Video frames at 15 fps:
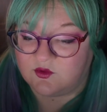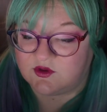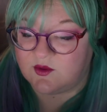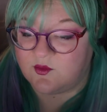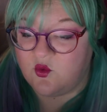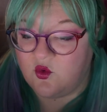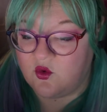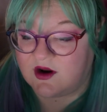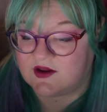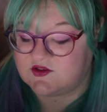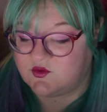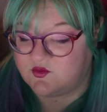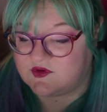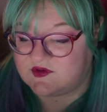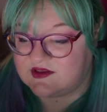with the moor, as
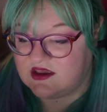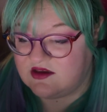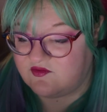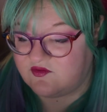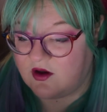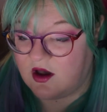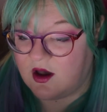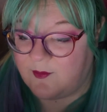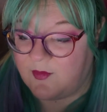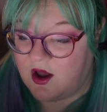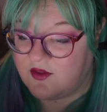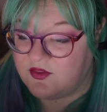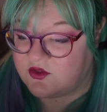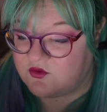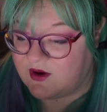you perceive,
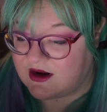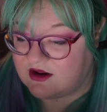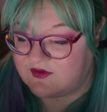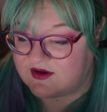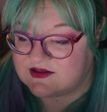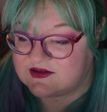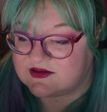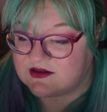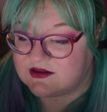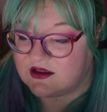upon the right of it.